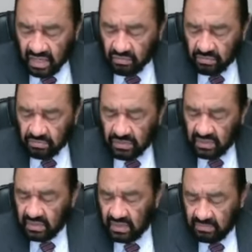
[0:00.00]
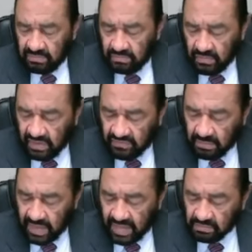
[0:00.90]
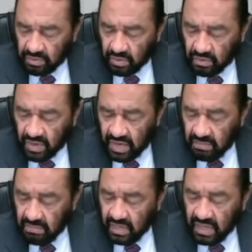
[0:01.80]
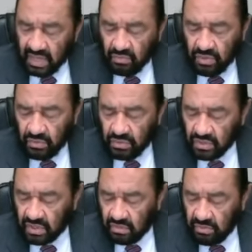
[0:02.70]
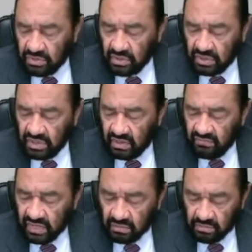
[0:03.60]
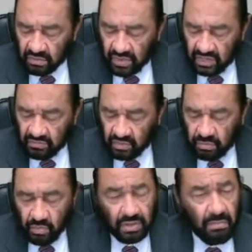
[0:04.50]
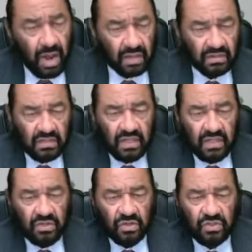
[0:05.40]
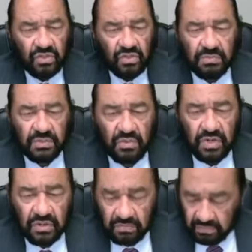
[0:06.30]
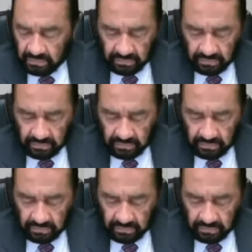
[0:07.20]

HUD would be the have the pilot program, and we would use a commercially available credit reporting model. Your thoughts, Mr. Greer?